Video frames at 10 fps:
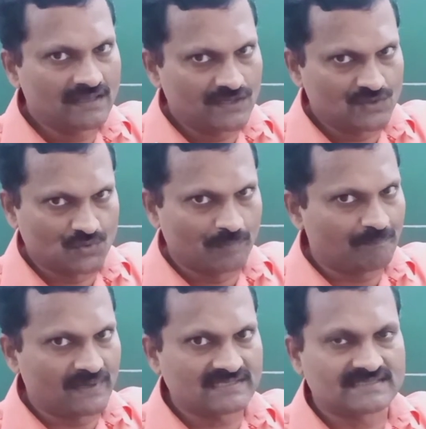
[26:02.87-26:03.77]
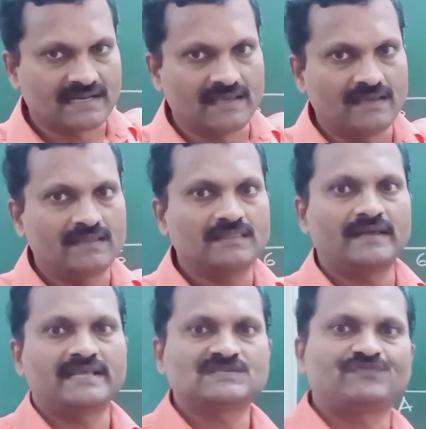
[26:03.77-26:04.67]
2 plus 3, that
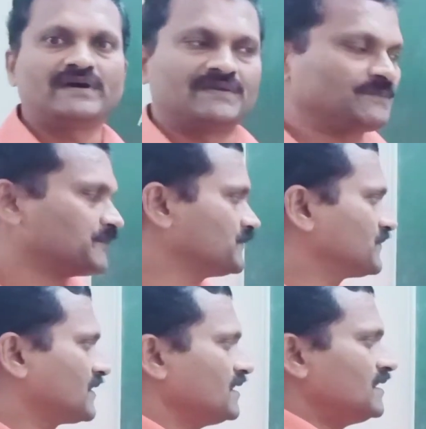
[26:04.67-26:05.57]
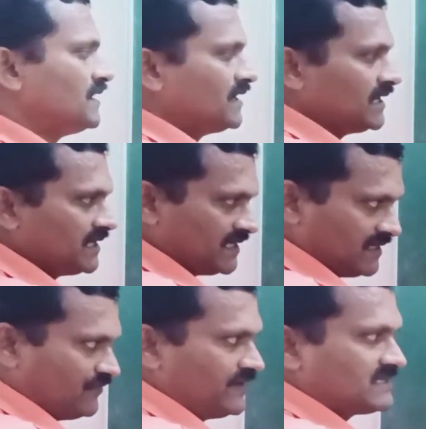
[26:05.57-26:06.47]
is 5.
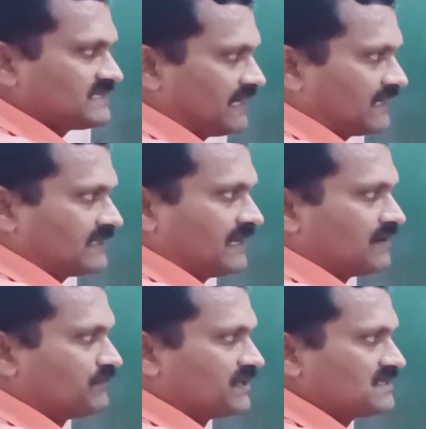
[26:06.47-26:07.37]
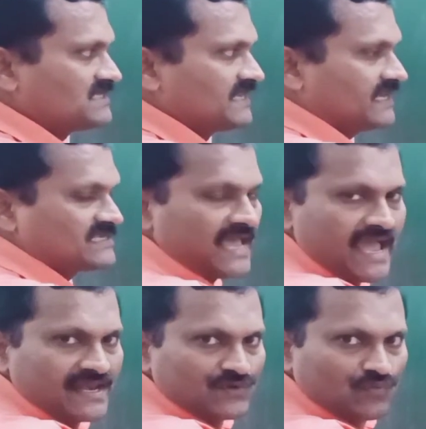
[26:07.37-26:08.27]
Here we select the numbers 6
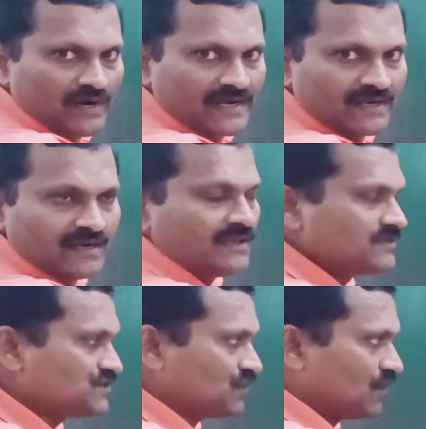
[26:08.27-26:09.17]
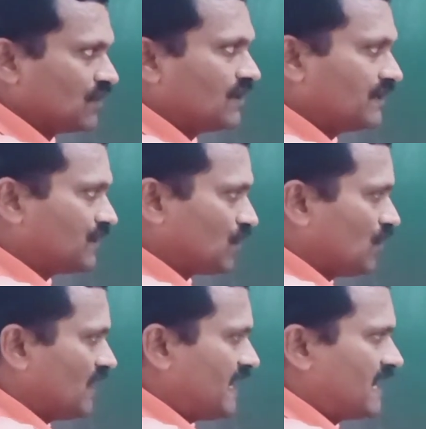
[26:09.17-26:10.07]
and 1. So,
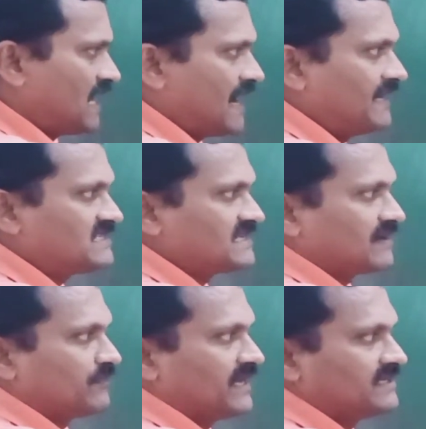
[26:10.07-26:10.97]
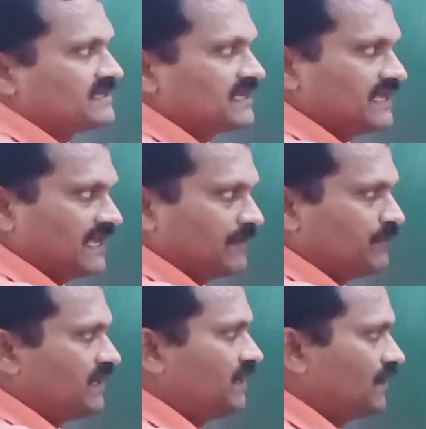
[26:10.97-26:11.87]
draw a line segment
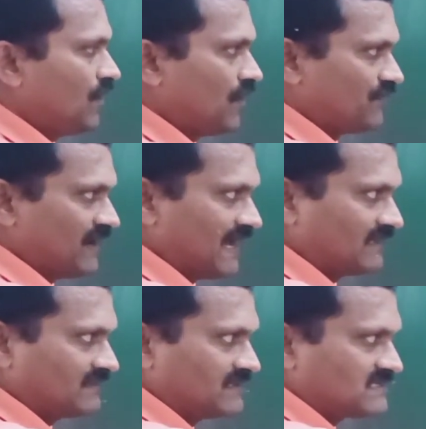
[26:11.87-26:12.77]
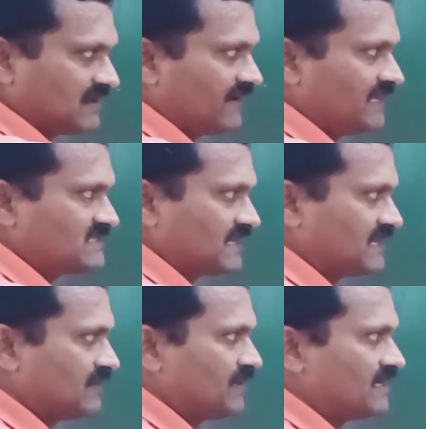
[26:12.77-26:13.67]
AB of length 7
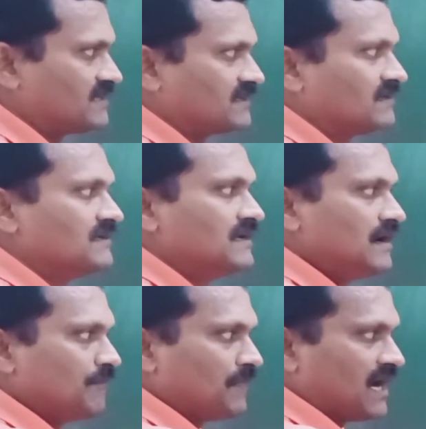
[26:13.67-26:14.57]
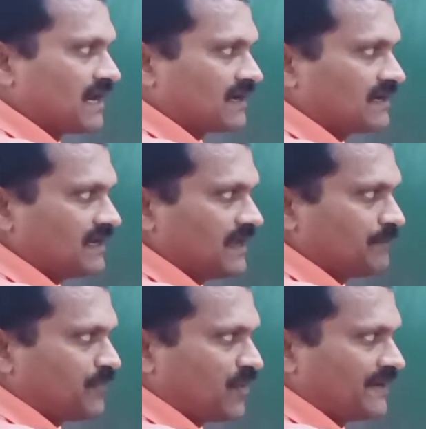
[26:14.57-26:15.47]
centimeter. Mark
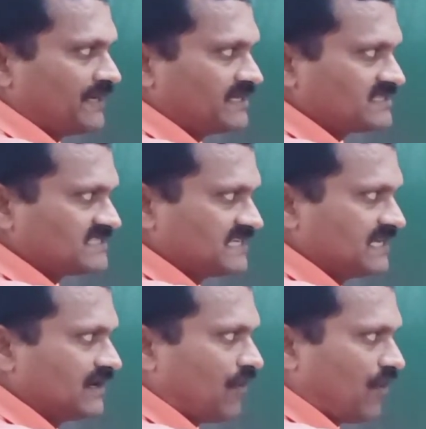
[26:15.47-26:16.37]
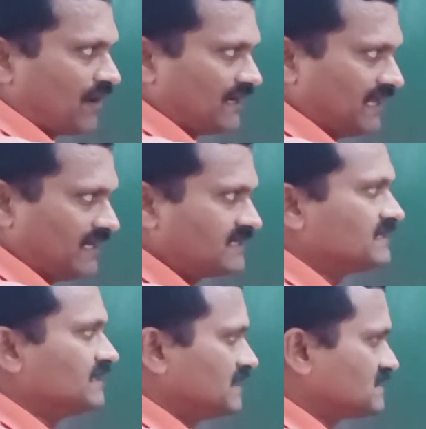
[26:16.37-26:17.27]
a point C on it
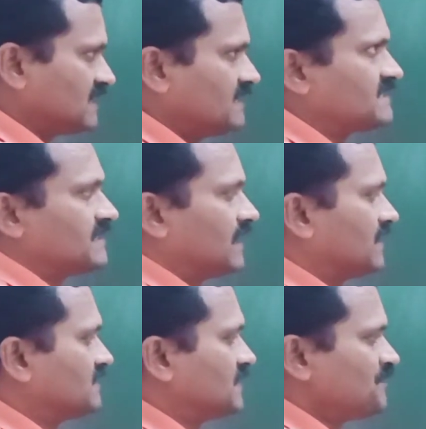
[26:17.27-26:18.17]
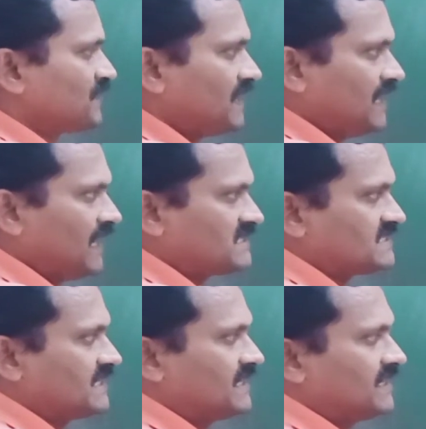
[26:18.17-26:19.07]
such that AC
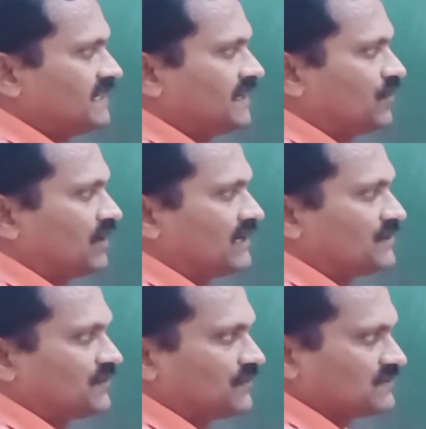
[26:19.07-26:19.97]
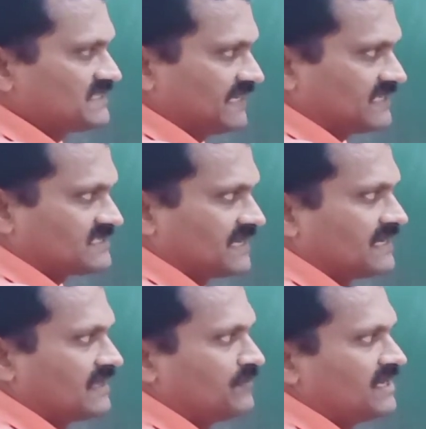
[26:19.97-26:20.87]
equal to 6
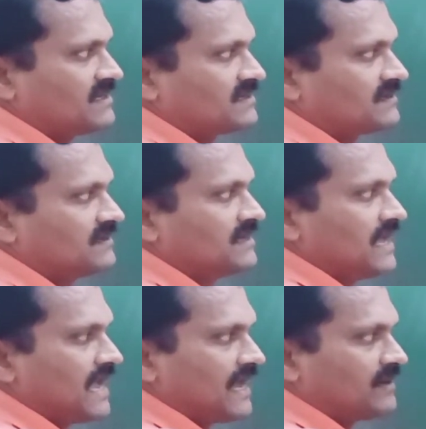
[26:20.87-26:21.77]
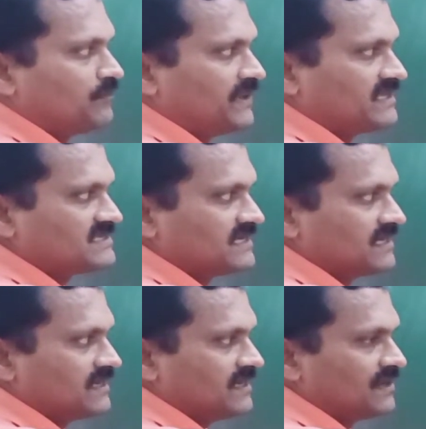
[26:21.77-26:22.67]
centimeter and BC
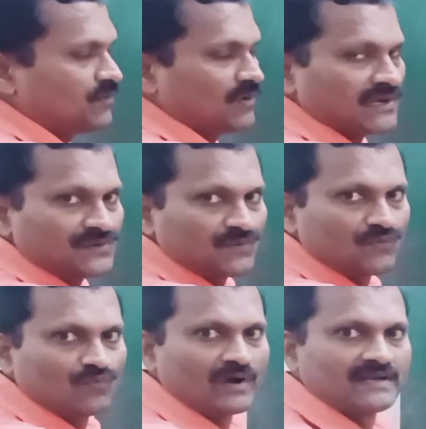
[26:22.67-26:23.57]
equal to 1